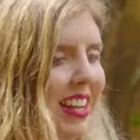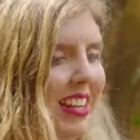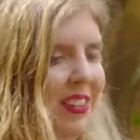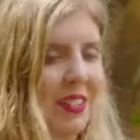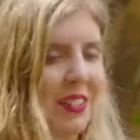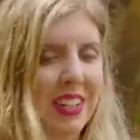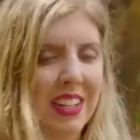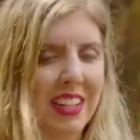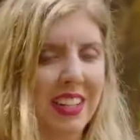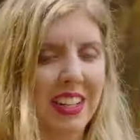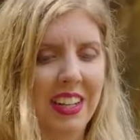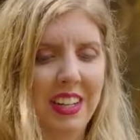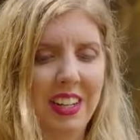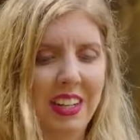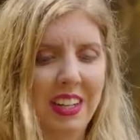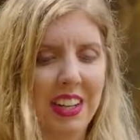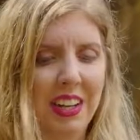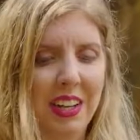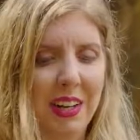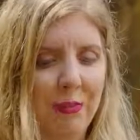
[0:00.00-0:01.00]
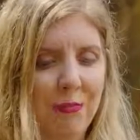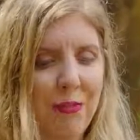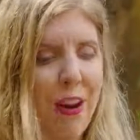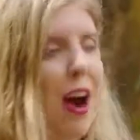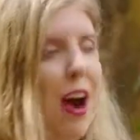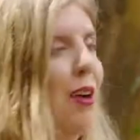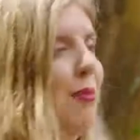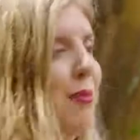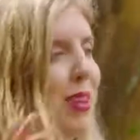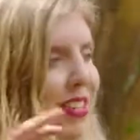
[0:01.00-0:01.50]
even the
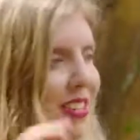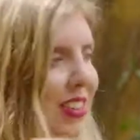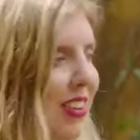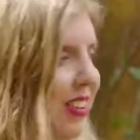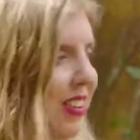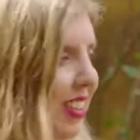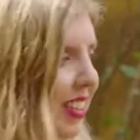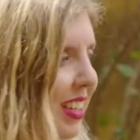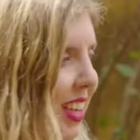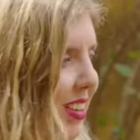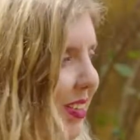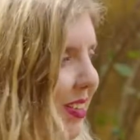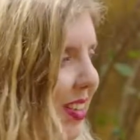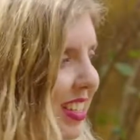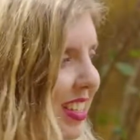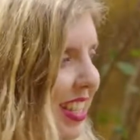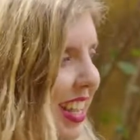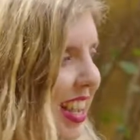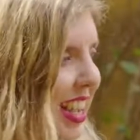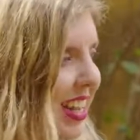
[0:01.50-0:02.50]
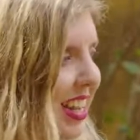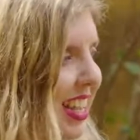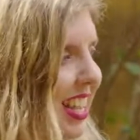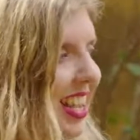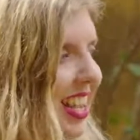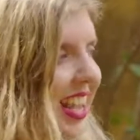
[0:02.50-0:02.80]
farmers on the countryside,